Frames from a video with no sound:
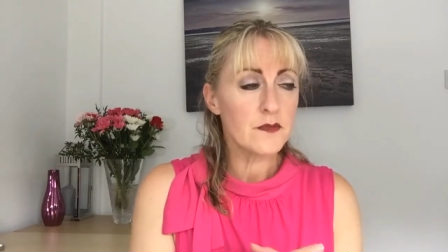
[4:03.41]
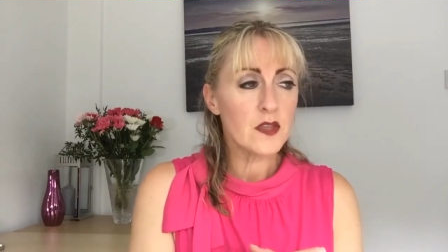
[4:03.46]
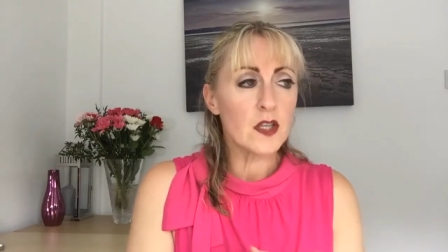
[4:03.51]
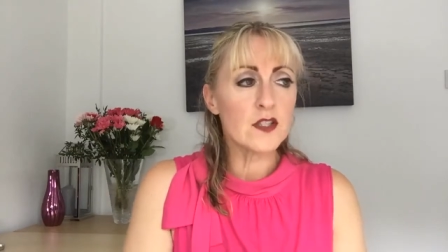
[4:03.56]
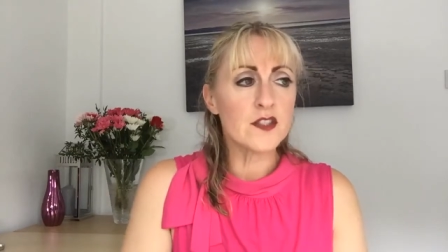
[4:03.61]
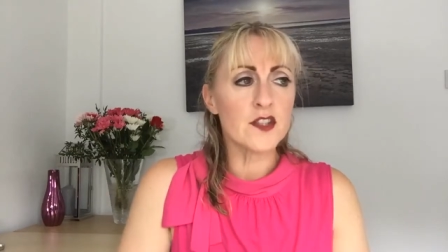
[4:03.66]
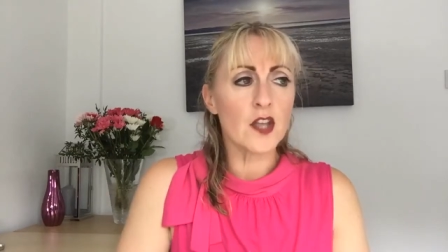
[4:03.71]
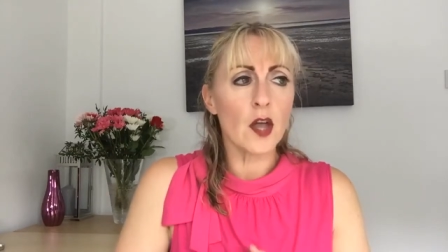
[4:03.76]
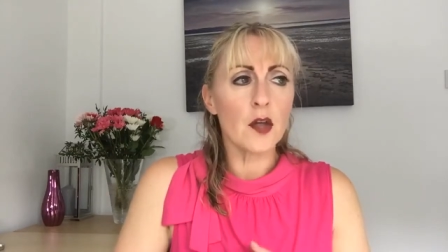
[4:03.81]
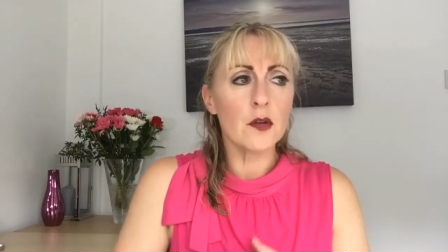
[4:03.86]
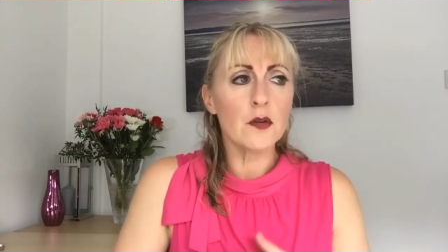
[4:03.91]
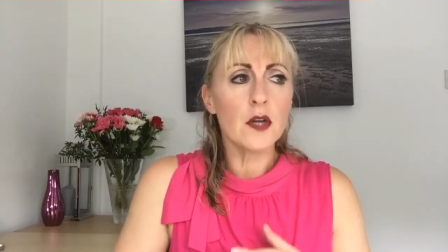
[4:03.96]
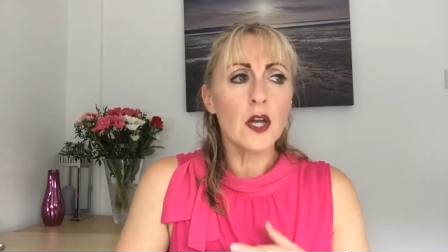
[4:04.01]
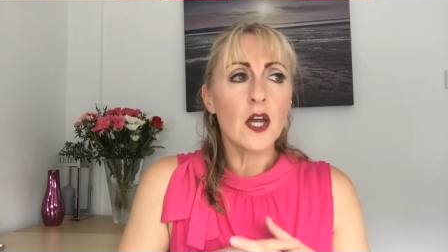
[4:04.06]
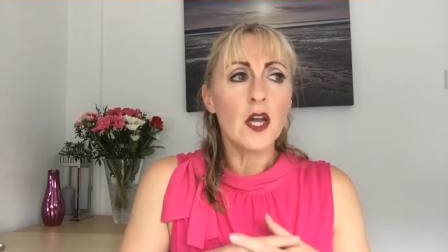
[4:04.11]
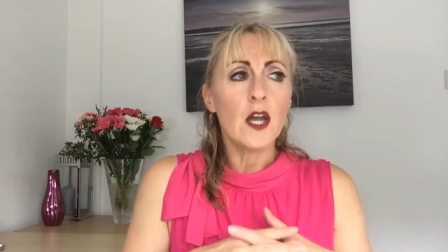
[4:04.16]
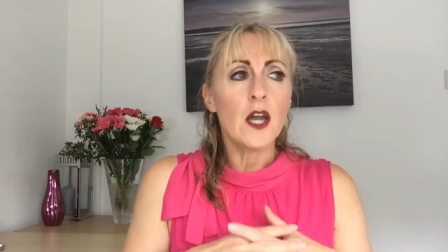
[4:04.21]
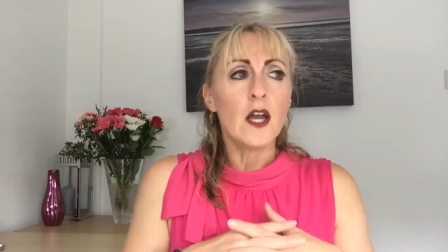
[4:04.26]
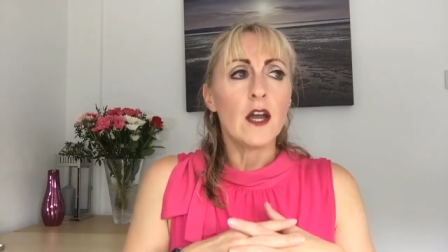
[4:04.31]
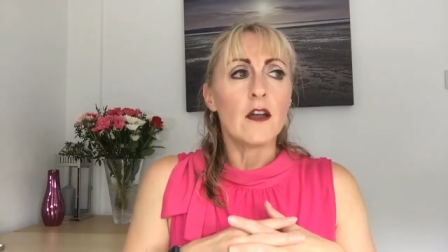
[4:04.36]
So
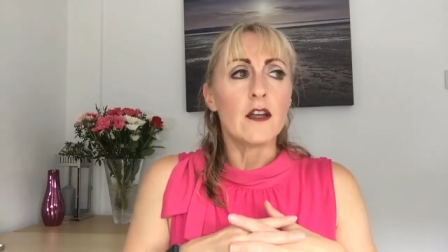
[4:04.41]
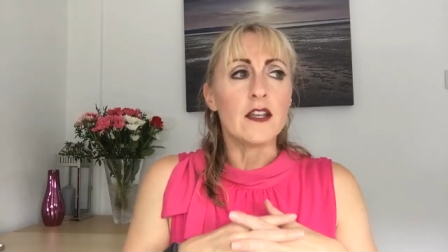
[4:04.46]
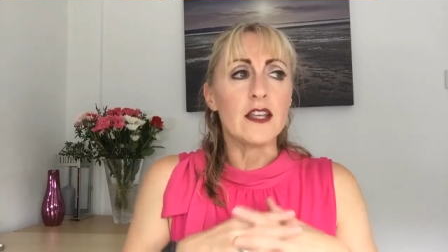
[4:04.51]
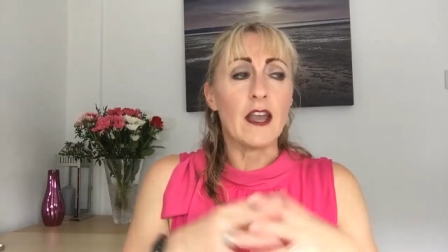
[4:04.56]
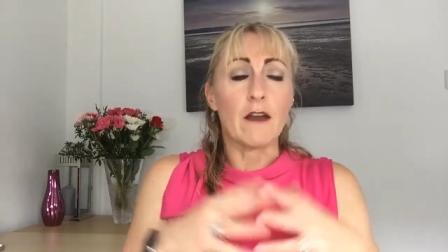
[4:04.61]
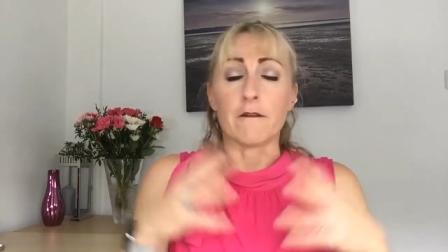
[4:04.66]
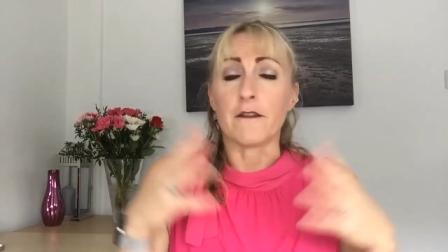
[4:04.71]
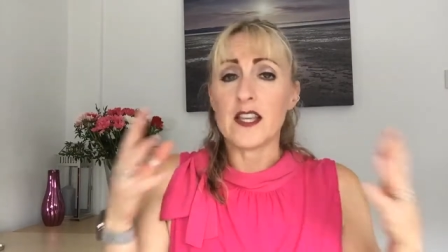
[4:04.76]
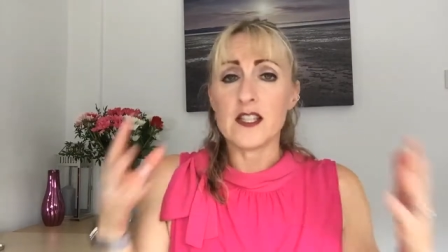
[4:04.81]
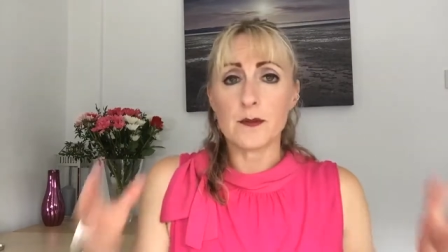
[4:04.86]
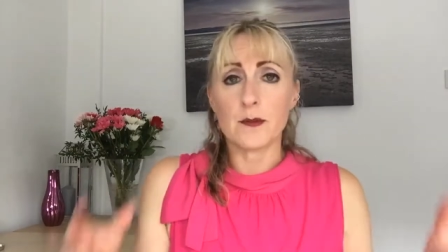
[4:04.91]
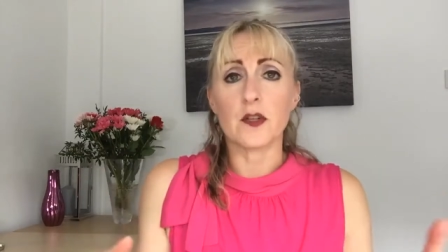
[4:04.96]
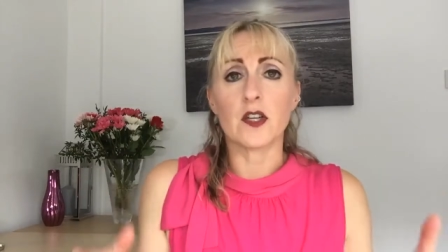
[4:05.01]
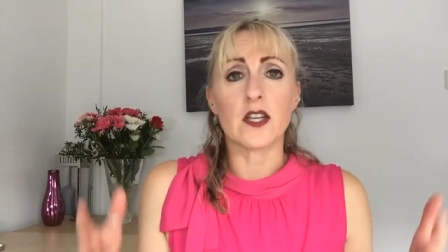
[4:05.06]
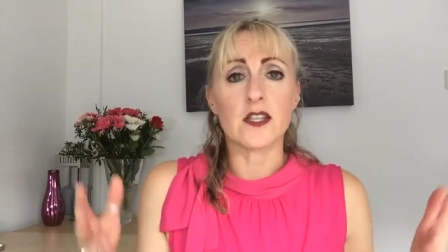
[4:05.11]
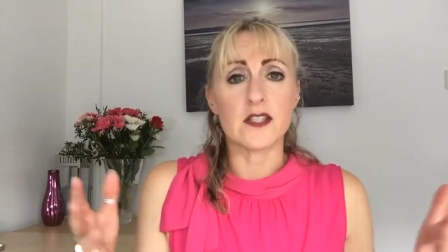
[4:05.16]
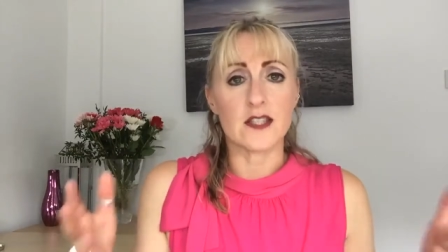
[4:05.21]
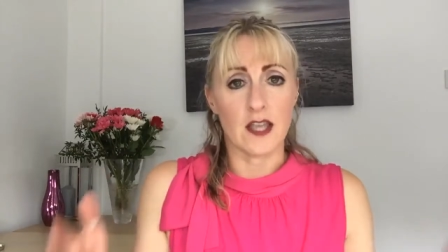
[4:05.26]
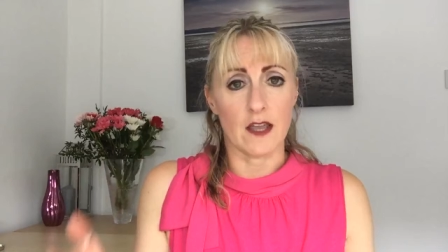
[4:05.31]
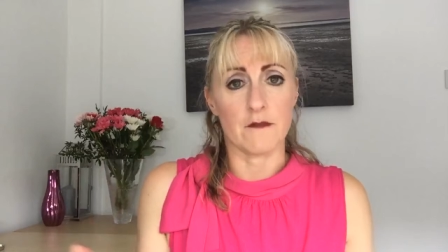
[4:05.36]
yeah, Facebook
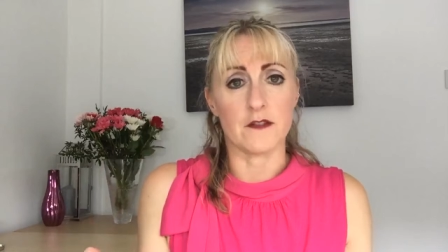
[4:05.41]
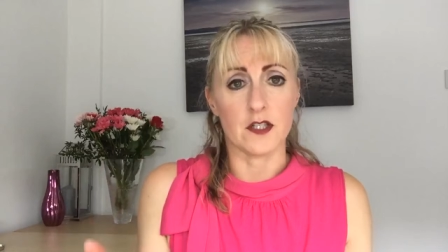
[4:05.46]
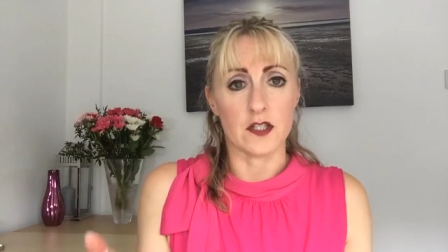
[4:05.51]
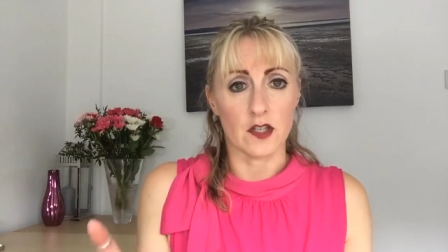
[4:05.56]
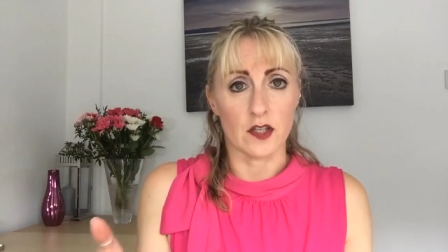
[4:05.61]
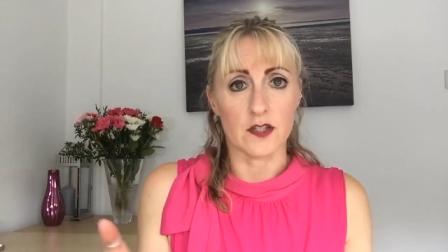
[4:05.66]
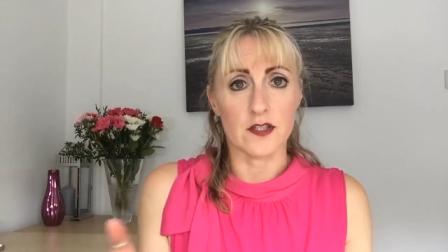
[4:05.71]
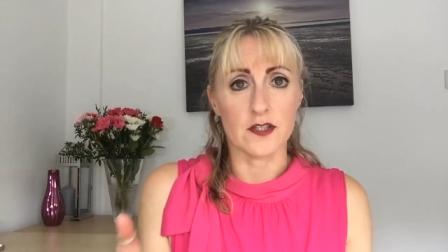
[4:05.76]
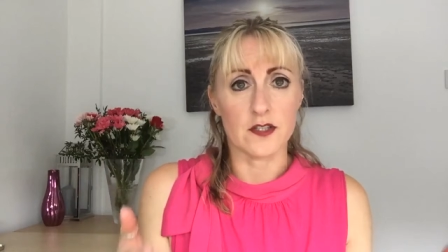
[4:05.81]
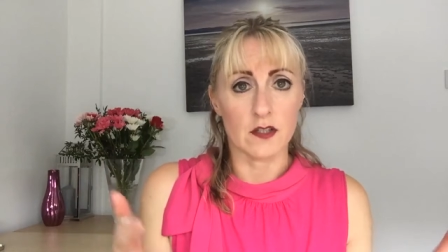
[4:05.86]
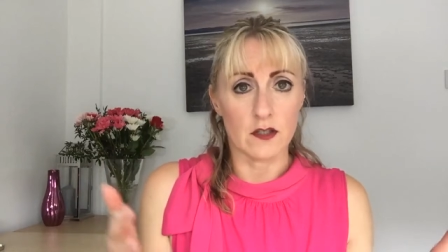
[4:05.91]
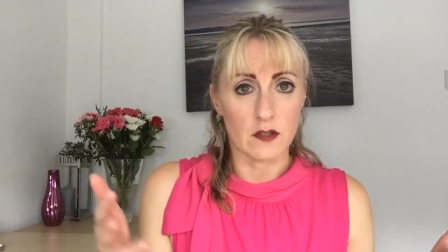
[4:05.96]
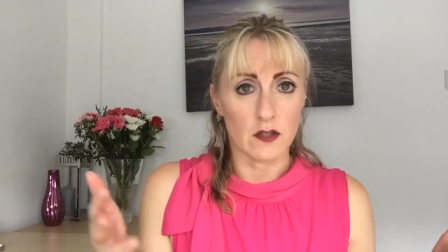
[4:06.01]
has gifted us